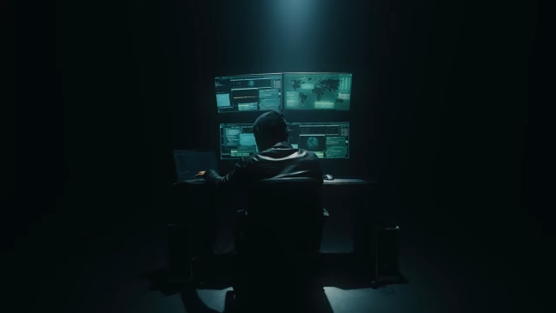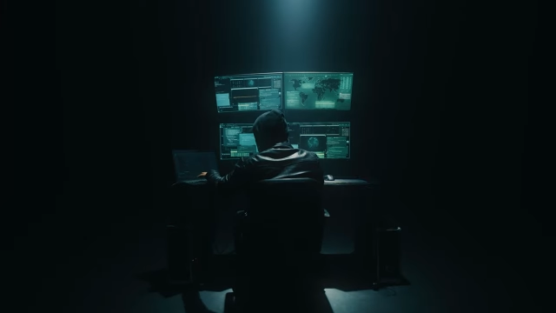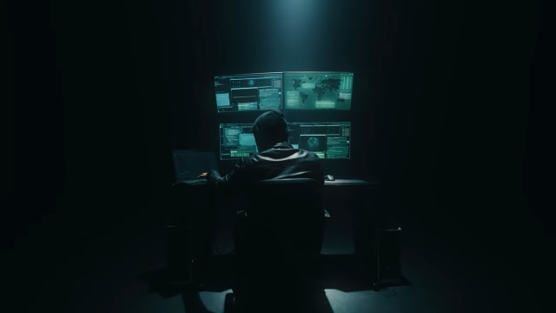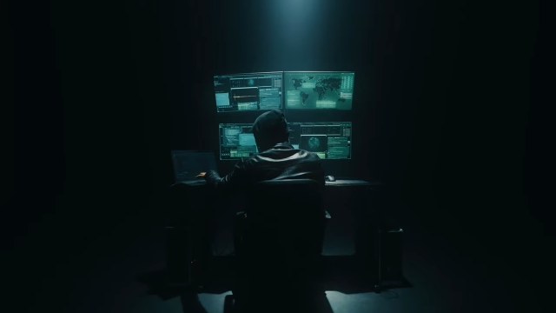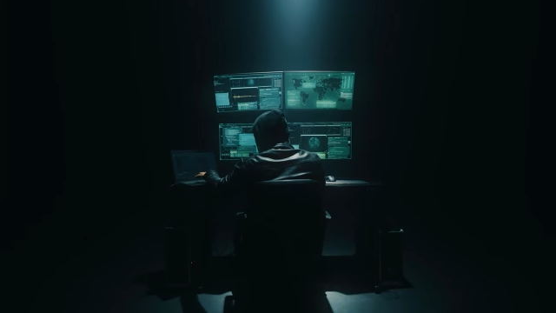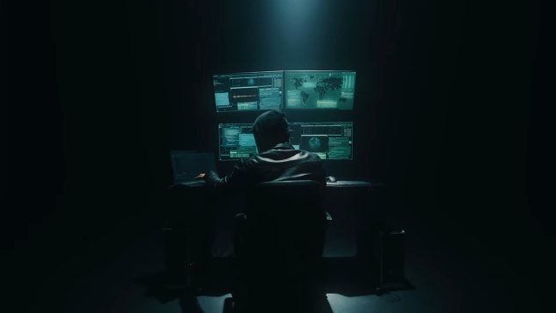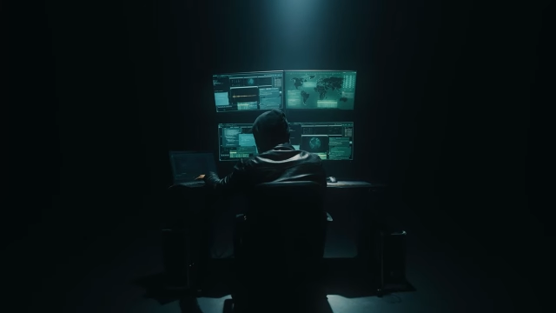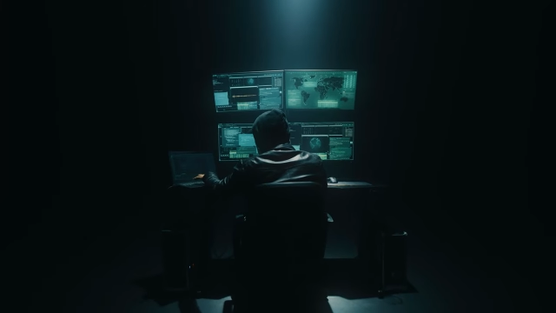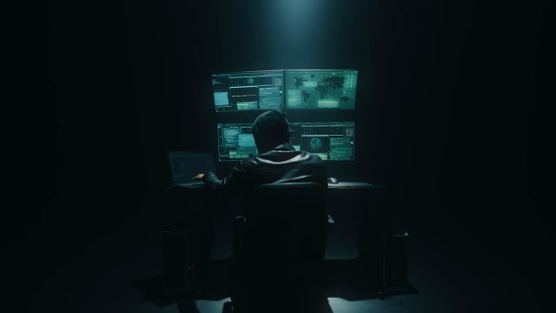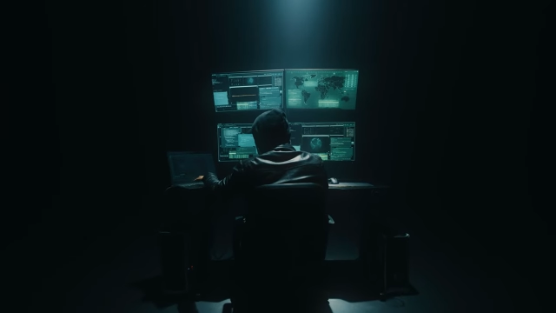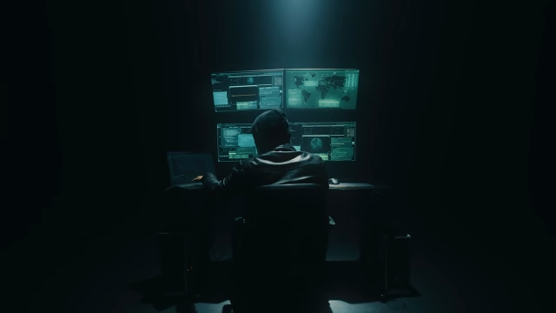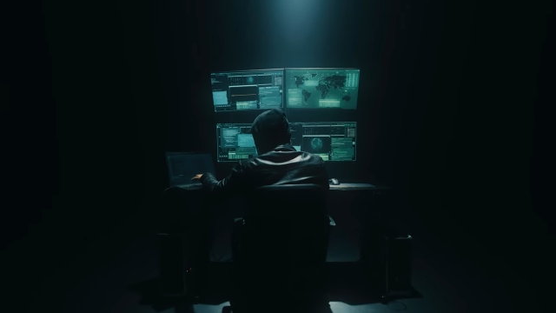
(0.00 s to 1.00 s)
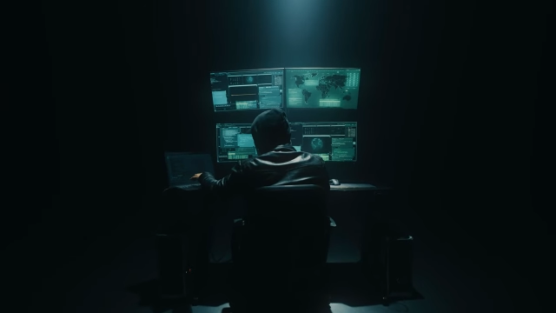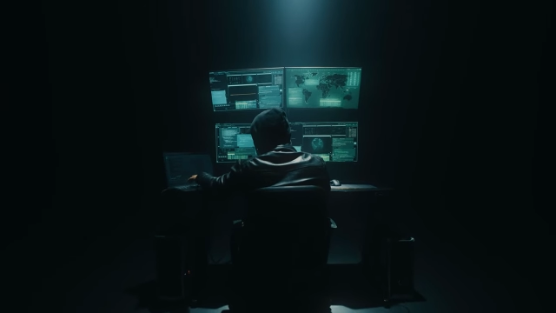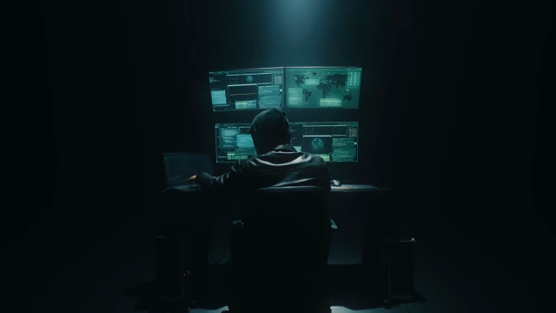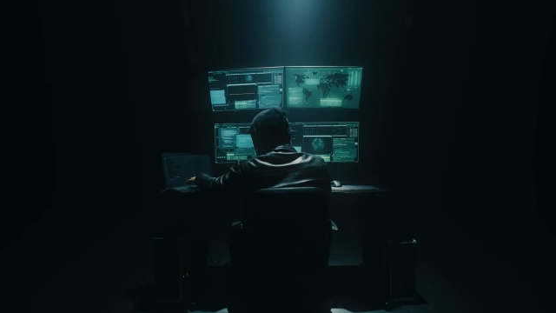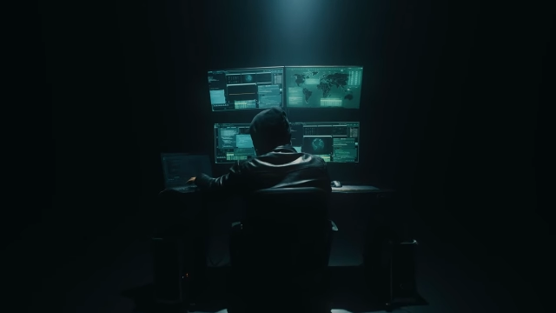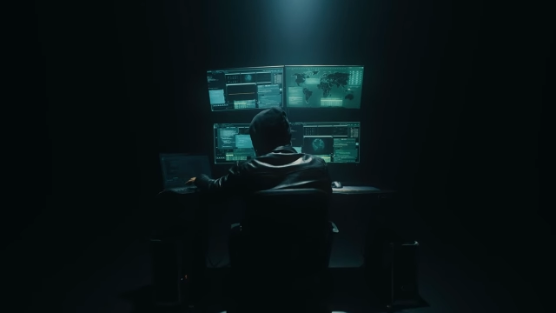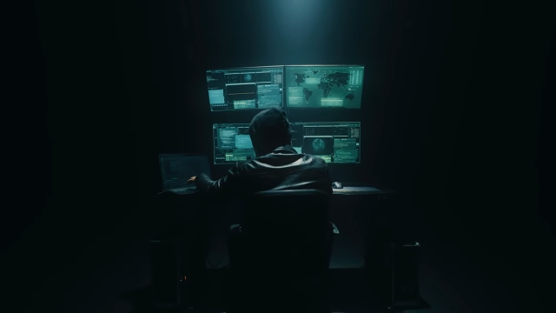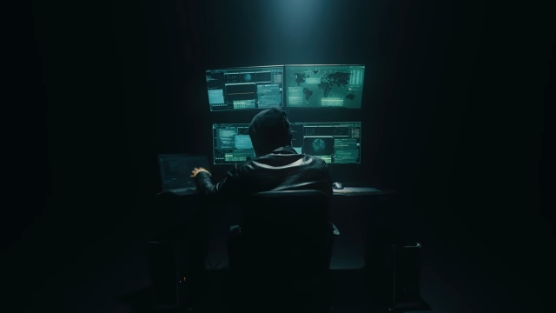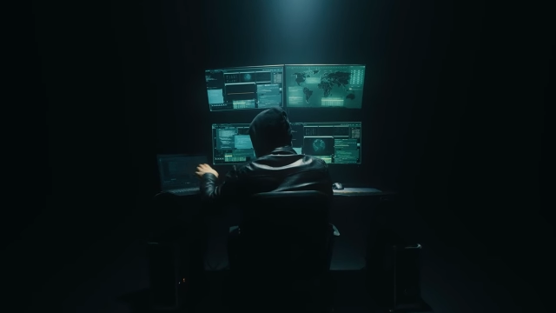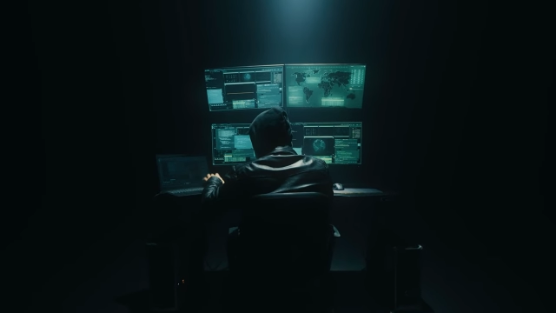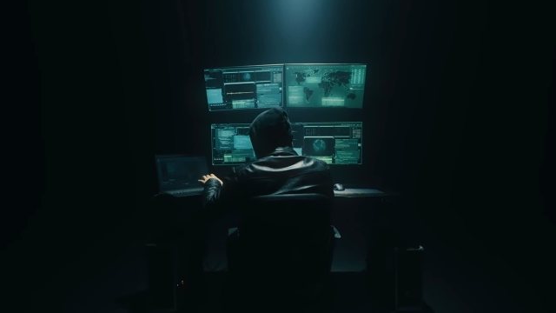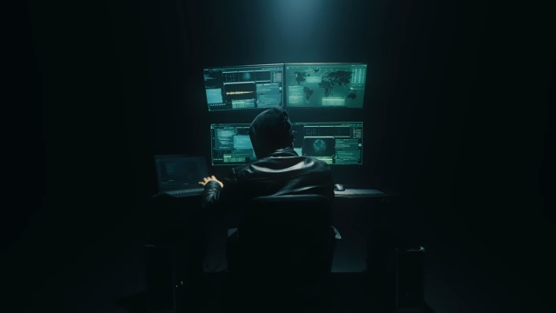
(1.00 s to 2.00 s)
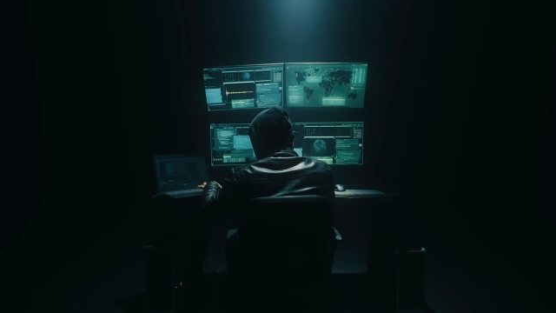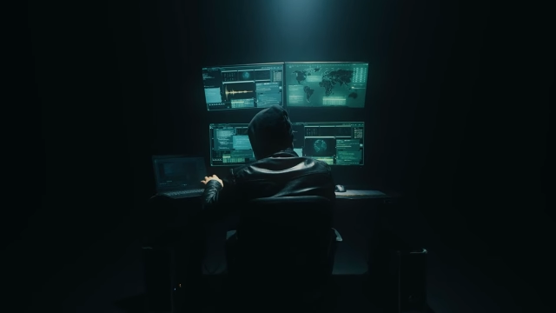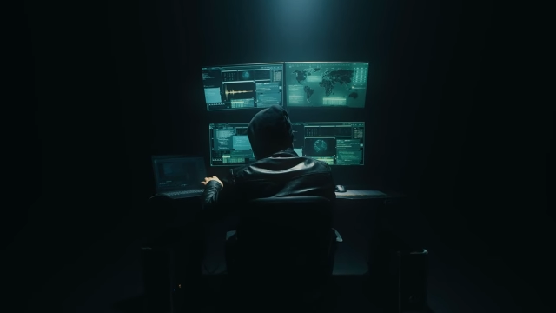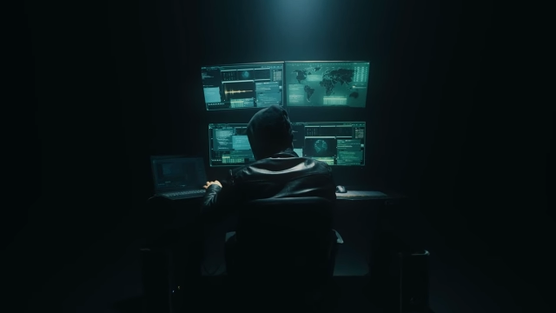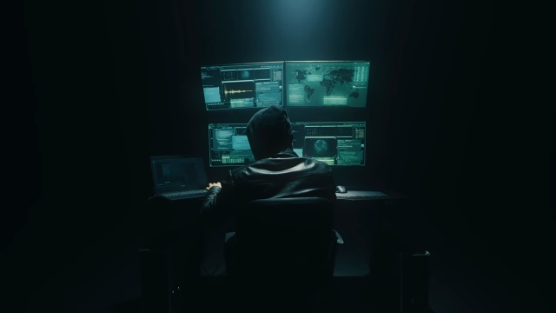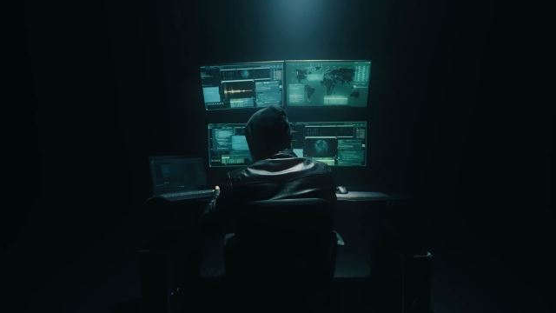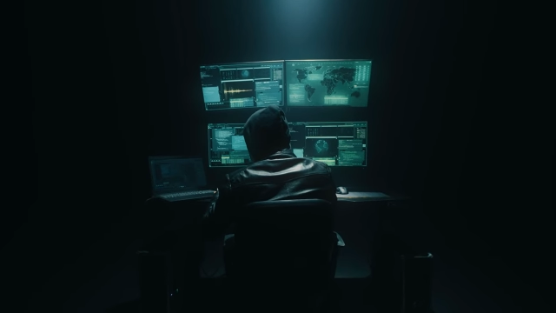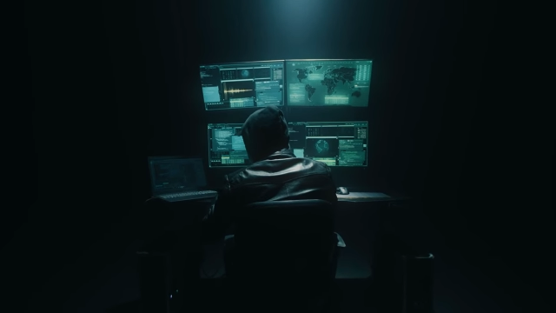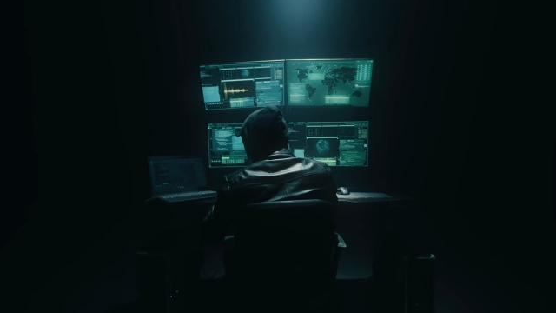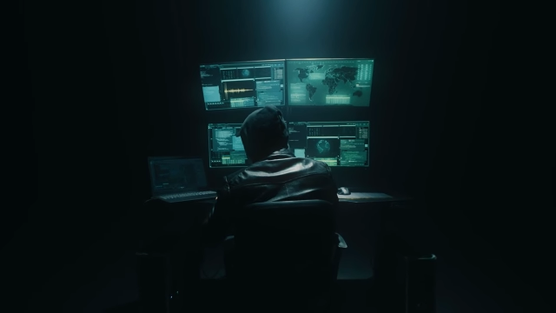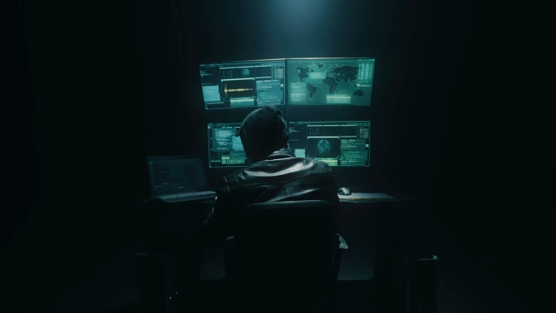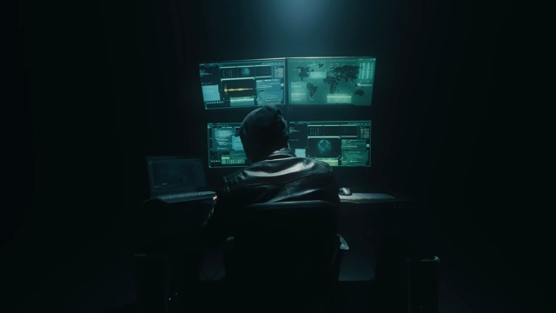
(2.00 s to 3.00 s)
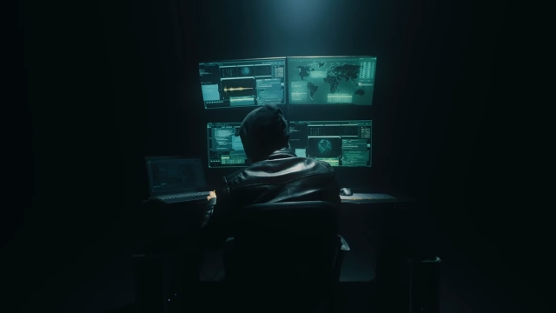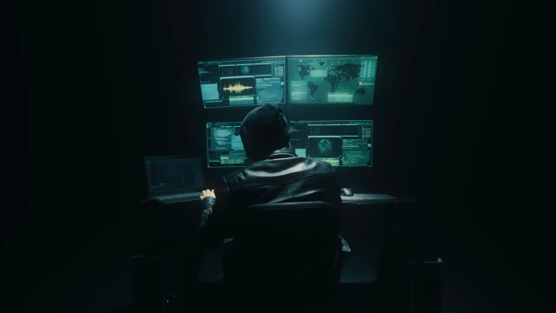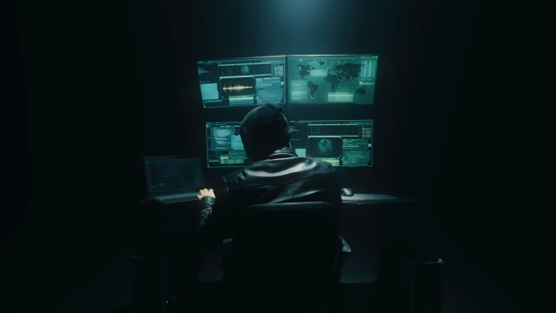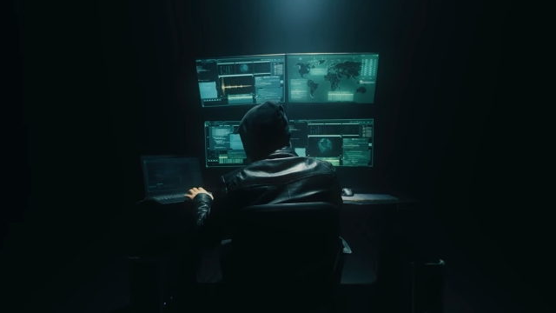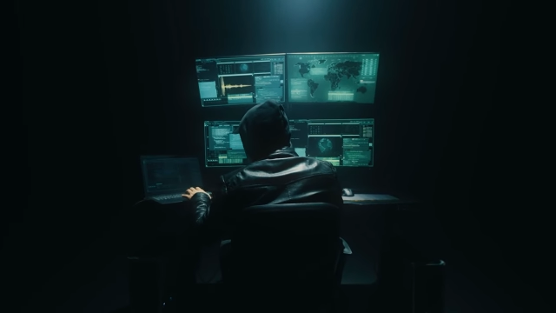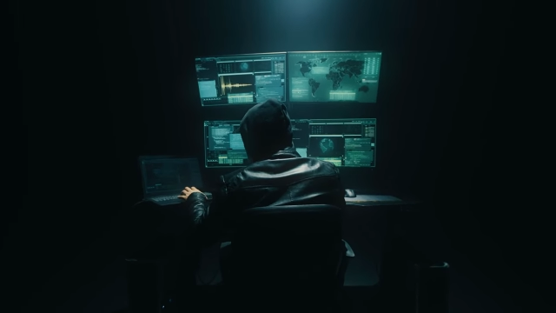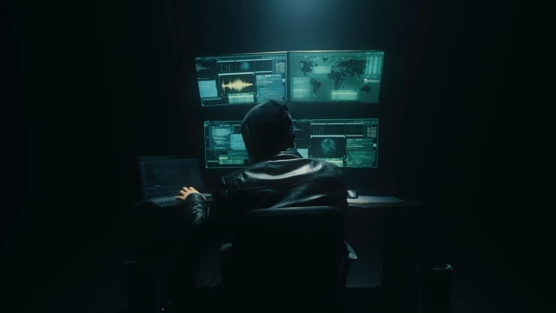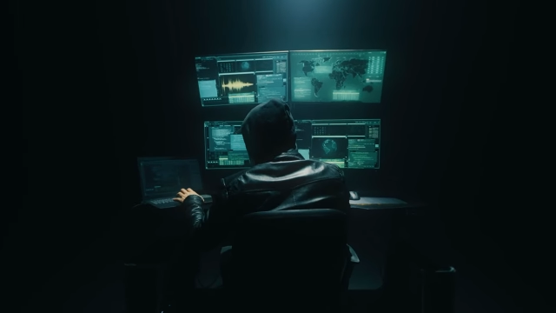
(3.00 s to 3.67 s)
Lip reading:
No face is visible, so there are no lips to read.